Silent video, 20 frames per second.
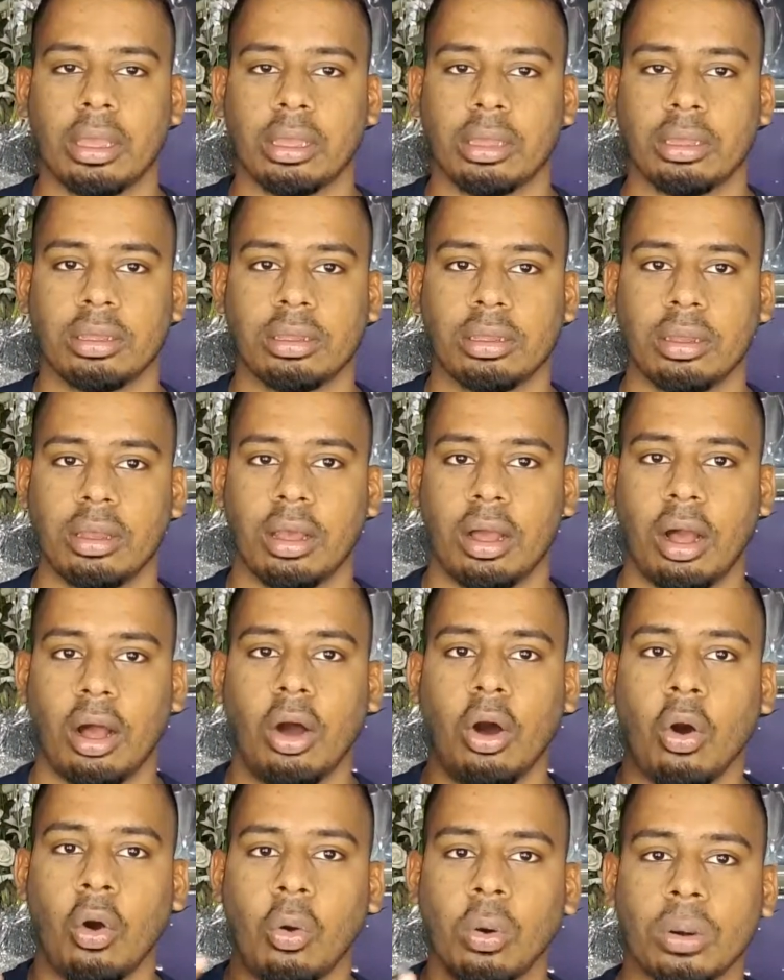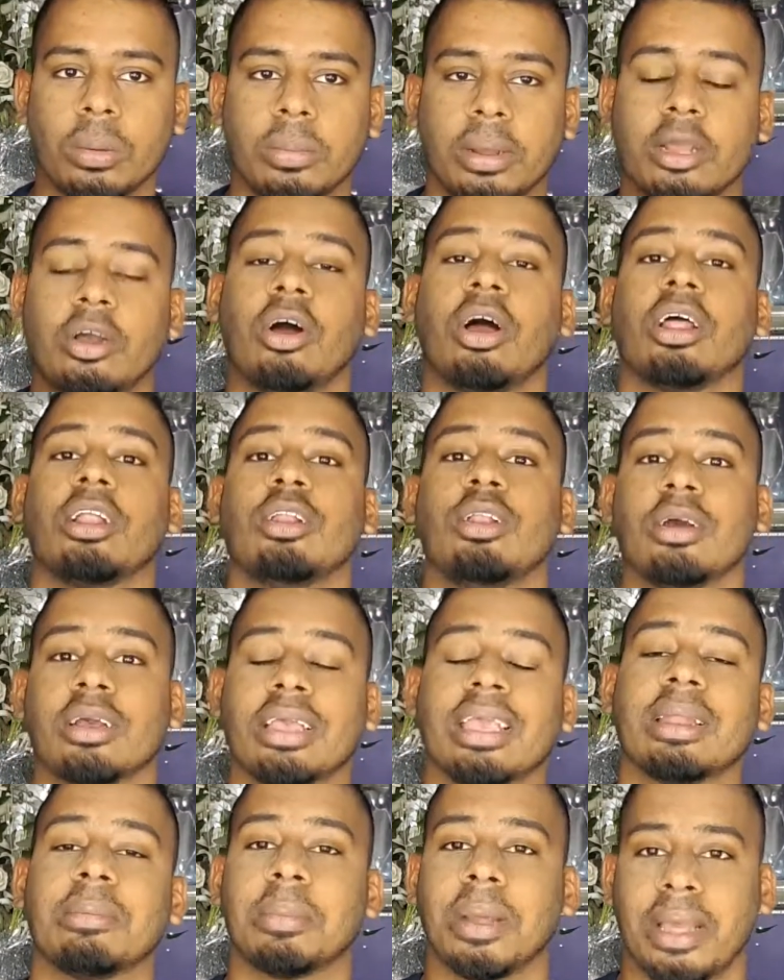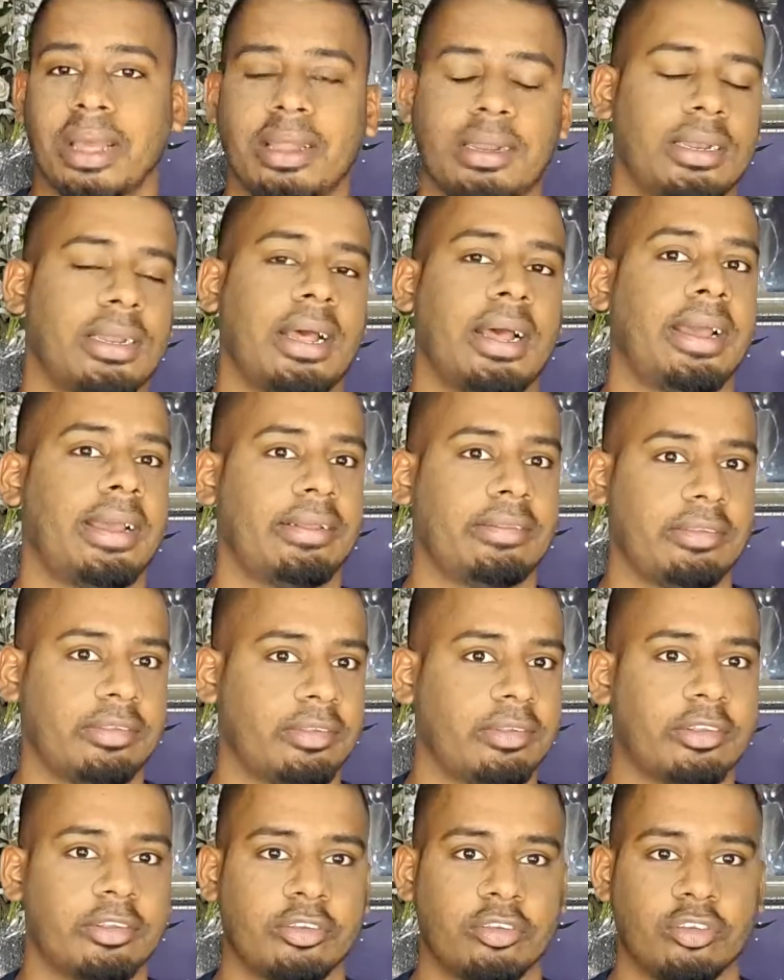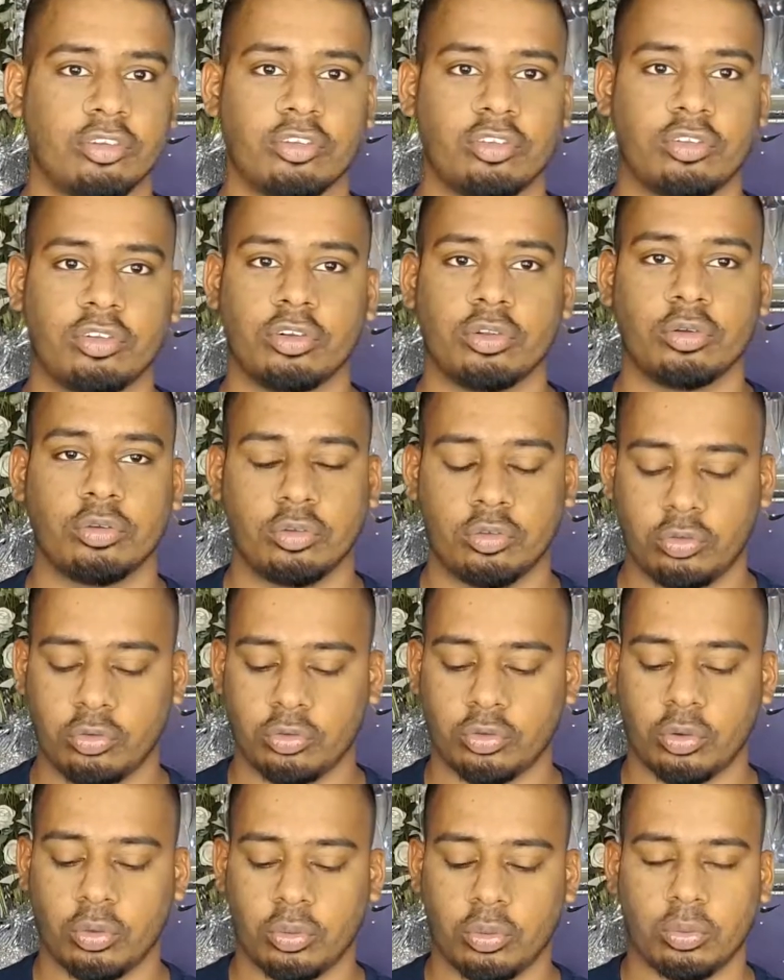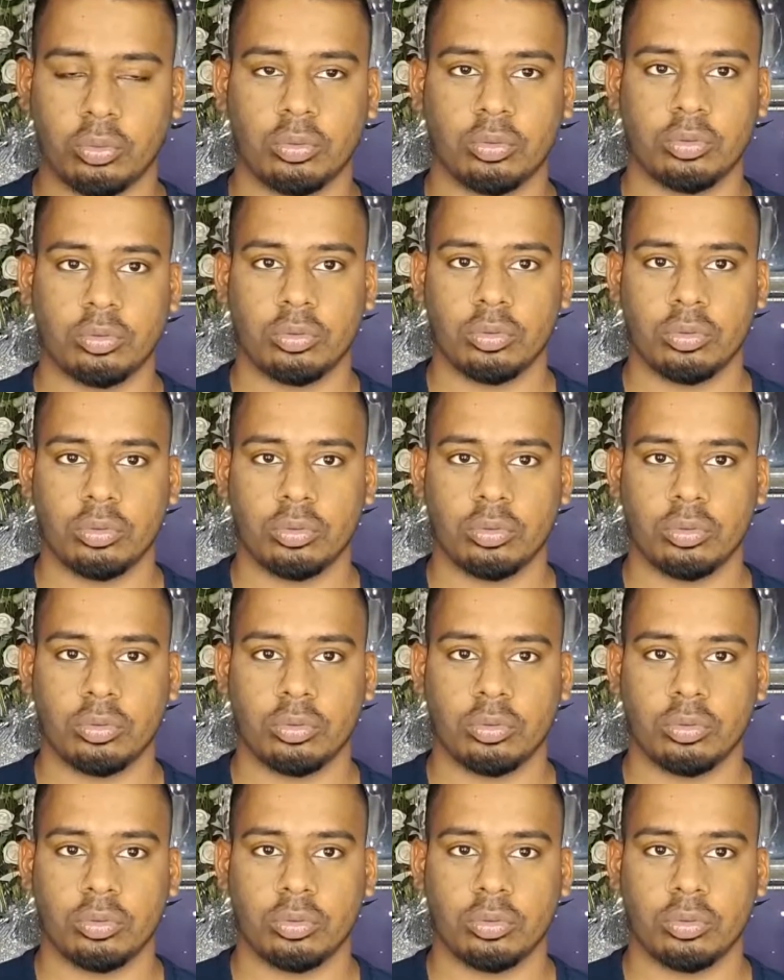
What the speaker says: Okay. Oh my god, look at my under eyes. It just looks so...